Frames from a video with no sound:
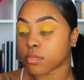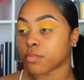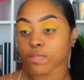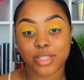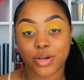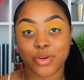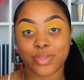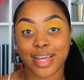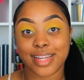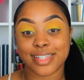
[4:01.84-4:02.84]
So
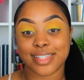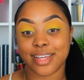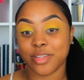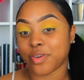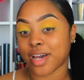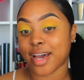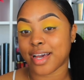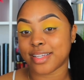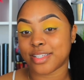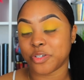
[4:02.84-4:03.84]
that is it, you
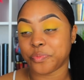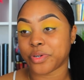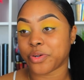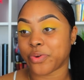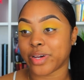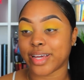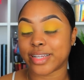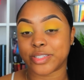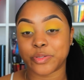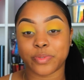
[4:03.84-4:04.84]
guys. Super quick,
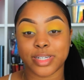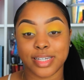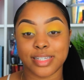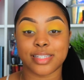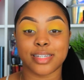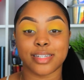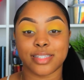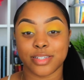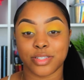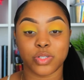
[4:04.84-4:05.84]
super easy
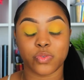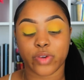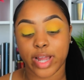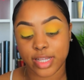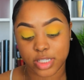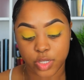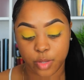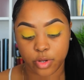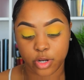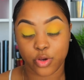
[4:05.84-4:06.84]
to do, right? So I'm
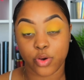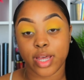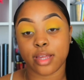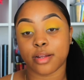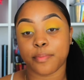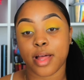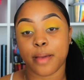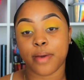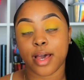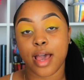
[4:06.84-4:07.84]
gonna go ahead and apply
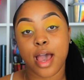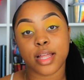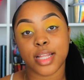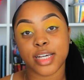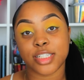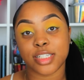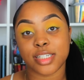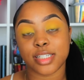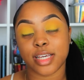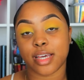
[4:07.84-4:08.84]
my
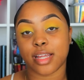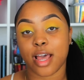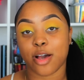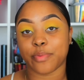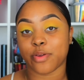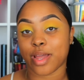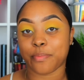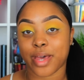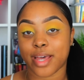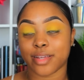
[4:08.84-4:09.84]
eyelashes, and I'll be right
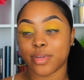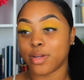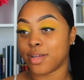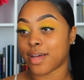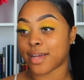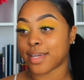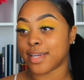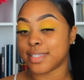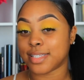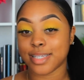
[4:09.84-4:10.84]
back. I
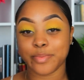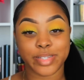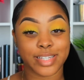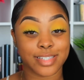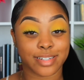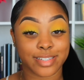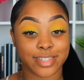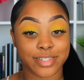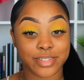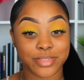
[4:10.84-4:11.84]
can't see, but these are
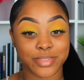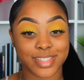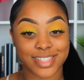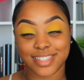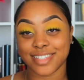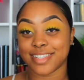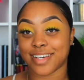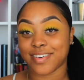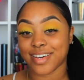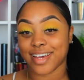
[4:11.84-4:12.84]
cute.
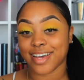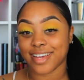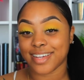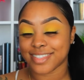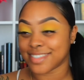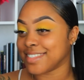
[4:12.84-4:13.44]
Okay.